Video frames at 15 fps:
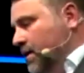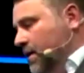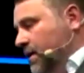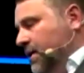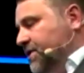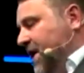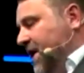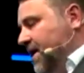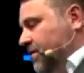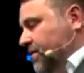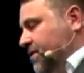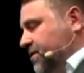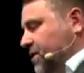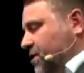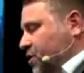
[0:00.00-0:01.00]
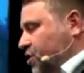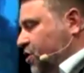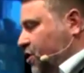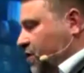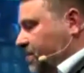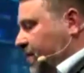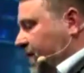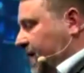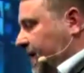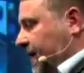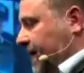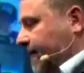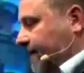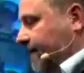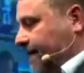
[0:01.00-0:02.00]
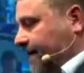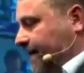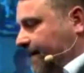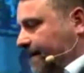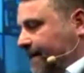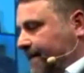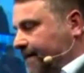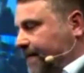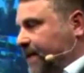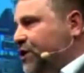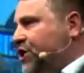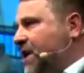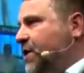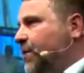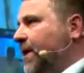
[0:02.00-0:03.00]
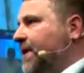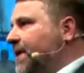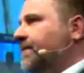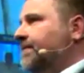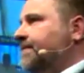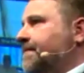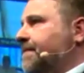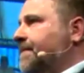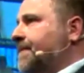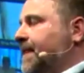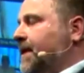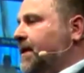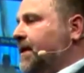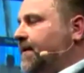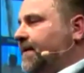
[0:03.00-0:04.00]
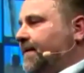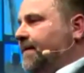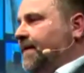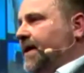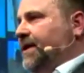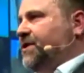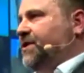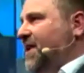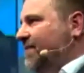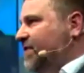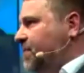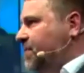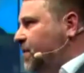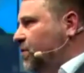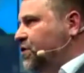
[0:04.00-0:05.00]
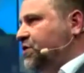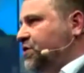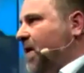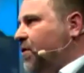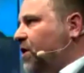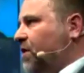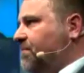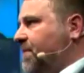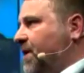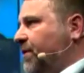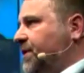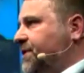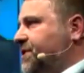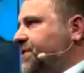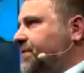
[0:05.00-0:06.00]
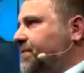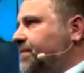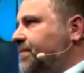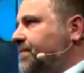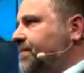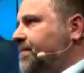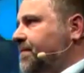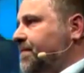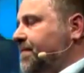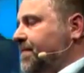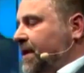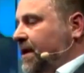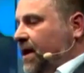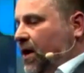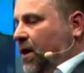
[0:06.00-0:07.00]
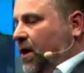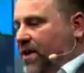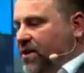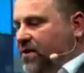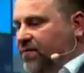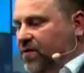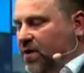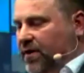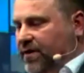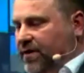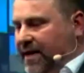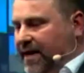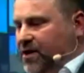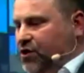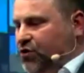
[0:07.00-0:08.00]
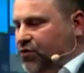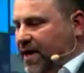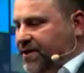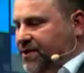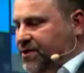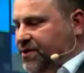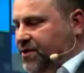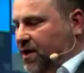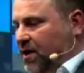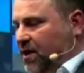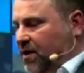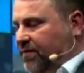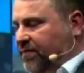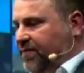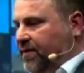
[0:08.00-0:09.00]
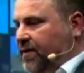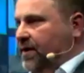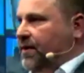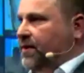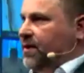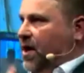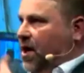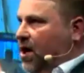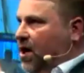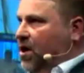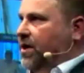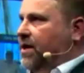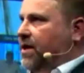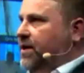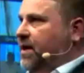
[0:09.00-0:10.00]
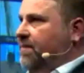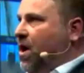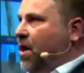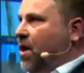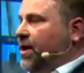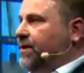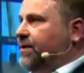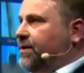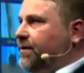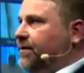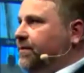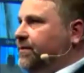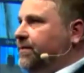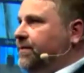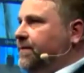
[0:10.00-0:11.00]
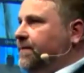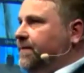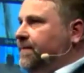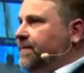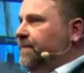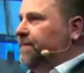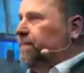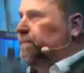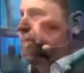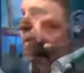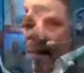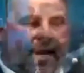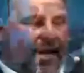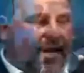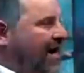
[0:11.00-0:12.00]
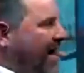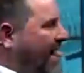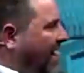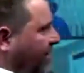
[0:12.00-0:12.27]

Sales should be genuine. It doesn't have to be all smoke and mirrors. And when you've got the interests of the client in mind, and you have